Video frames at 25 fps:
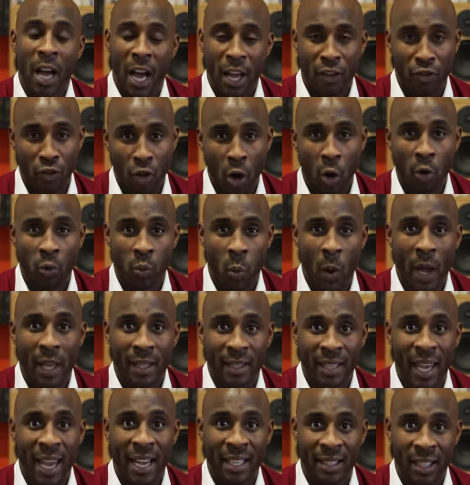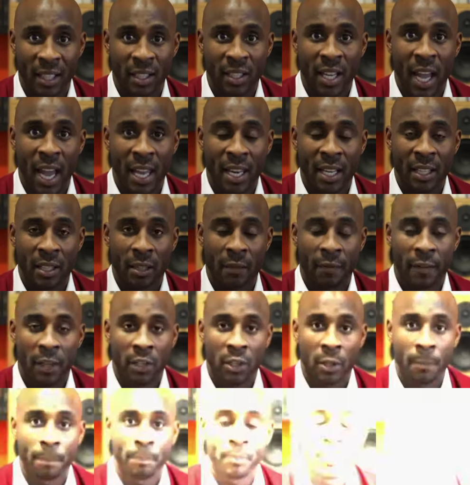and knows what it takes to stay in this
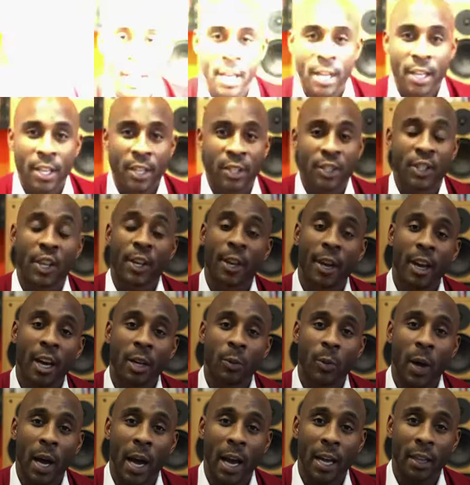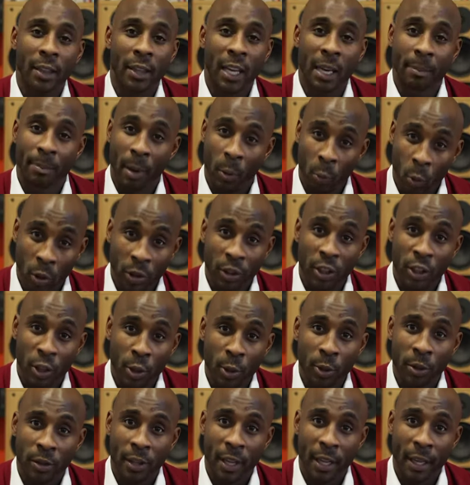division. So you heard what I think, but what do you
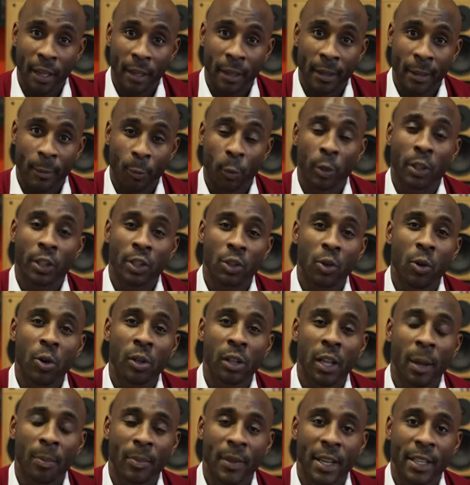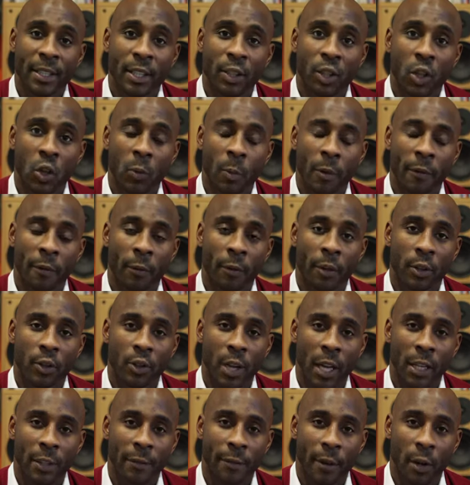think? What does your club need to do before the
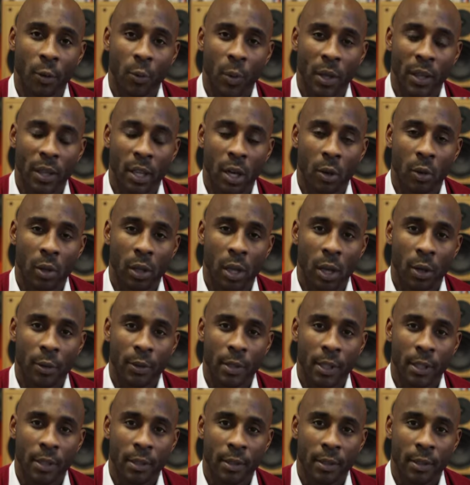transfer window closes?